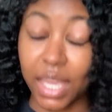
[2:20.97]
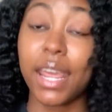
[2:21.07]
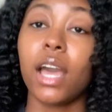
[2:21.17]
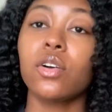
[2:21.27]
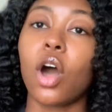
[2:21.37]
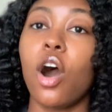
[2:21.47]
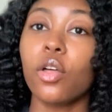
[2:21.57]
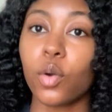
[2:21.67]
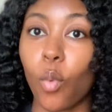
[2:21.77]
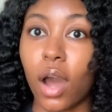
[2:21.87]
held all
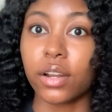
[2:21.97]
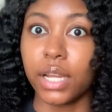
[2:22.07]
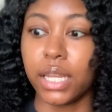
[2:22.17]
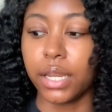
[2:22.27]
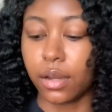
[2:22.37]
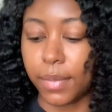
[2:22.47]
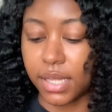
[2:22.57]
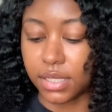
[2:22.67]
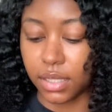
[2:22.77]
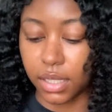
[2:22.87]
the water in here
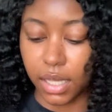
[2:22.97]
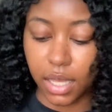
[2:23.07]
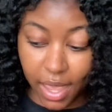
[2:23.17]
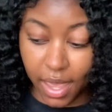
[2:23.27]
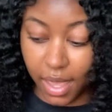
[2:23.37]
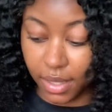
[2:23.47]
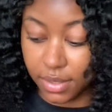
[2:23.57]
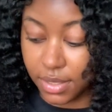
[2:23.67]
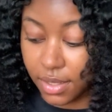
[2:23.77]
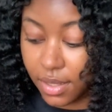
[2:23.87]
basically. And
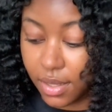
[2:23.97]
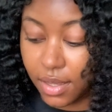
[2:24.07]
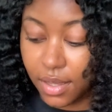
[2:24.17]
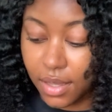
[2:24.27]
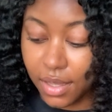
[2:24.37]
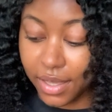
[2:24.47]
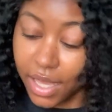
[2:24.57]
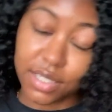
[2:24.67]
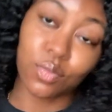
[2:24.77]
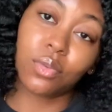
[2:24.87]

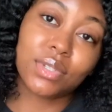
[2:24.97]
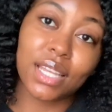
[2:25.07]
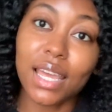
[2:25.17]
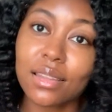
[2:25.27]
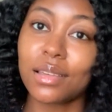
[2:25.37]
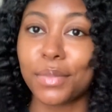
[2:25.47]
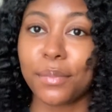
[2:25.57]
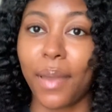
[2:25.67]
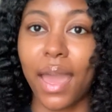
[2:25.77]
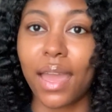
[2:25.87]
guess what was in the book
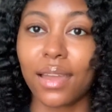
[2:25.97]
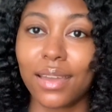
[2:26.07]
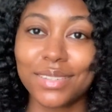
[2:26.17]
bag?